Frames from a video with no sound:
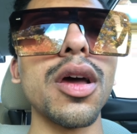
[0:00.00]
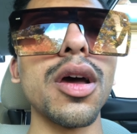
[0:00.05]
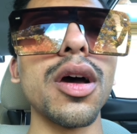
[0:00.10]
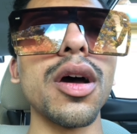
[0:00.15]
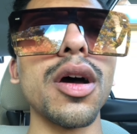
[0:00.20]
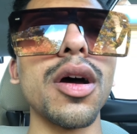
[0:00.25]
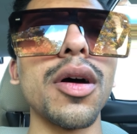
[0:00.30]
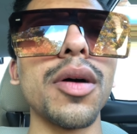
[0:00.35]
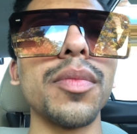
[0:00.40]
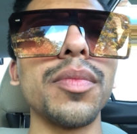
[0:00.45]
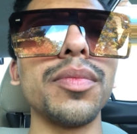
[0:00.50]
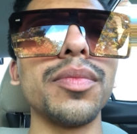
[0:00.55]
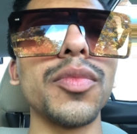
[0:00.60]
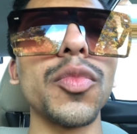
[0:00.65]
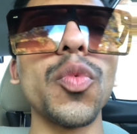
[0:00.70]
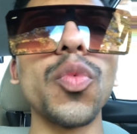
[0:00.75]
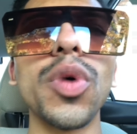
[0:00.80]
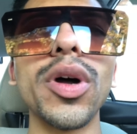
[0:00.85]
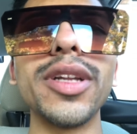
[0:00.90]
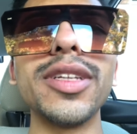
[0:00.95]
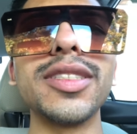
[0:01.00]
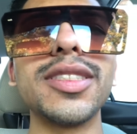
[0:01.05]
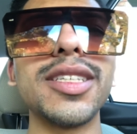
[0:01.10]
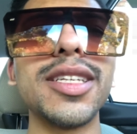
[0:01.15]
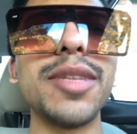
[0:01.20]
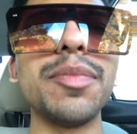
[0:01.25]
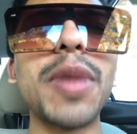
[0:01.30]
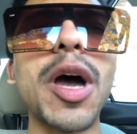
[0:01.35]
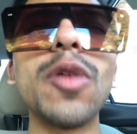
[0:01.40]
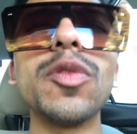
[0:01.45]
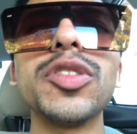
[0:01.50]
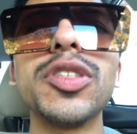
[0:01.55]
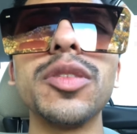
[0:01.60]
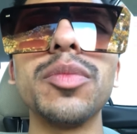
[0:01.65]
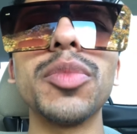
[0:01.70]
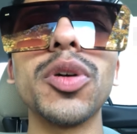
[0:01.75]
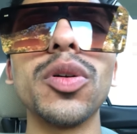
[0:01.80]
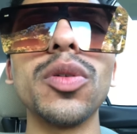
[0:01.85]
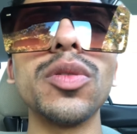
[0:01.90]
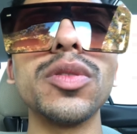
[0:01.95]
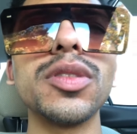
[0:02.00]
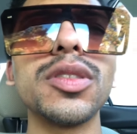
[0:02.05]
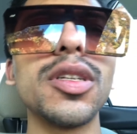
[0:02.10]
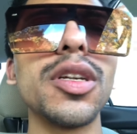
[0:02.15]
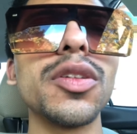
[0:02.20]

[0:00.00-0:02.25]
one is in mountain pose.